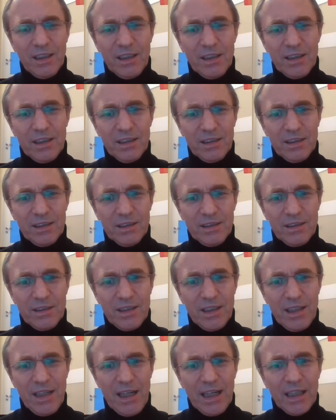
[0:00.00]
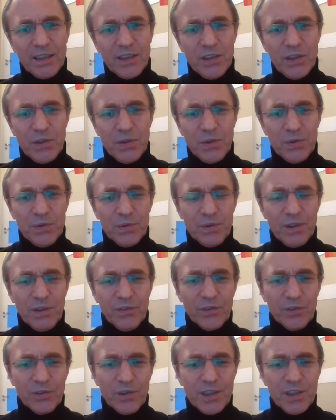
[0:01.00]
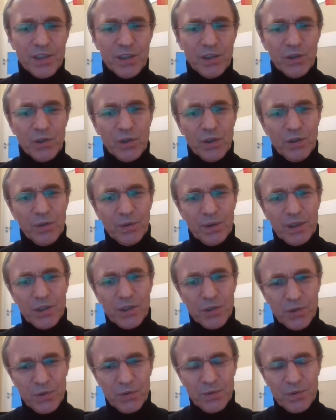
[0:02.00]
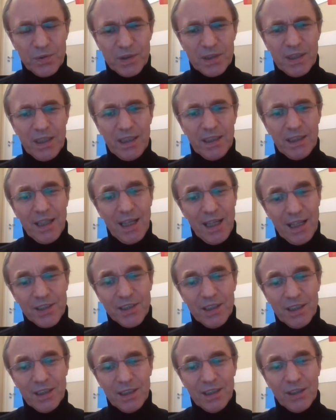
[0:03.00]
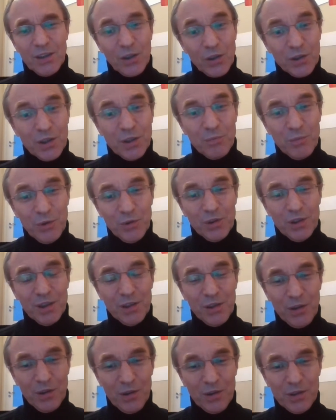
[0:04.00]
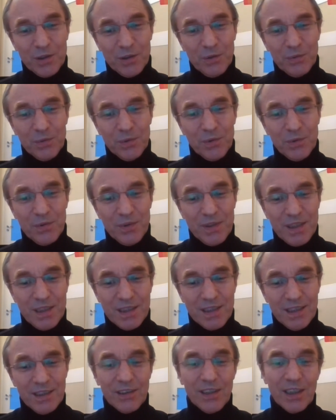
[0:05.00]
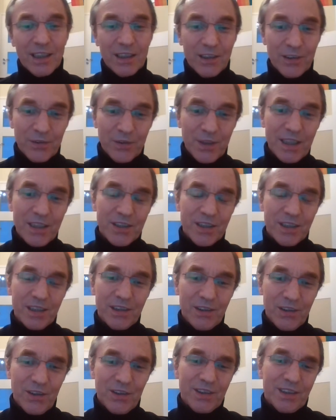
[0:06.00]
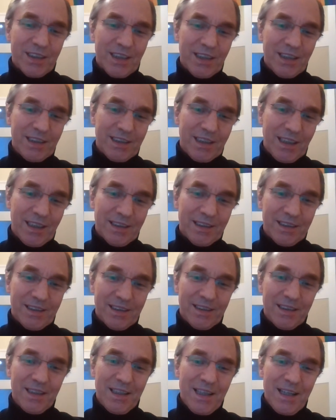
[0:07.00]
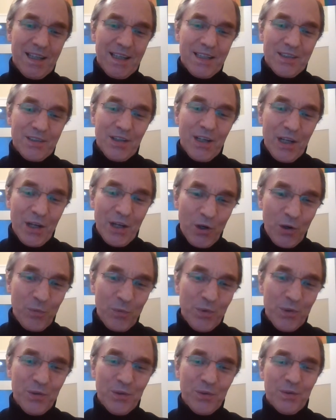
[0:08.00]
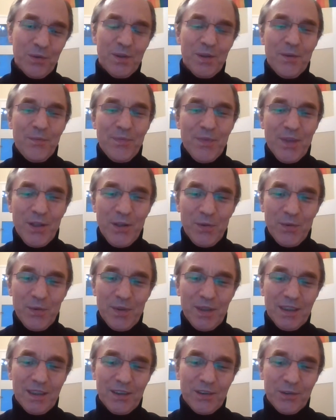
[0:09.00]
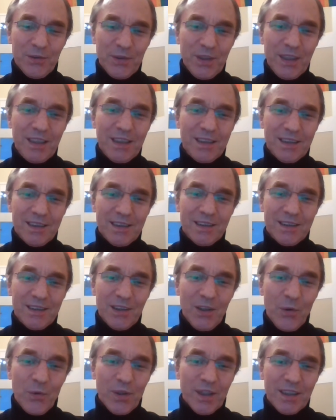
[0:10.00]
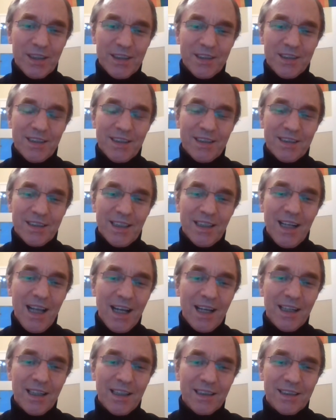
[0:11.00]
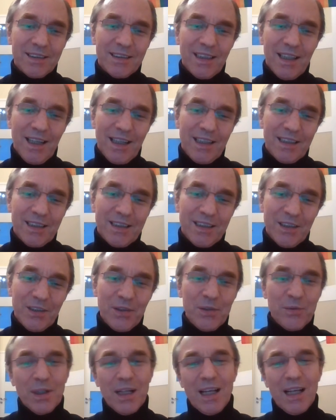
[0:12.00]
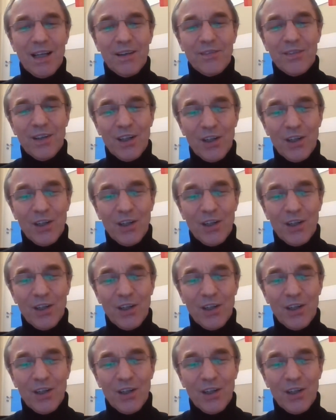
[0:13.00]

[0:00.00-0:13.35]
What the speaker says: the attitude of Christians toward Jews, and Heschel contributed also to this declaration Nostra Aetate. So I hope you will read No Religion is an Island, and you will have a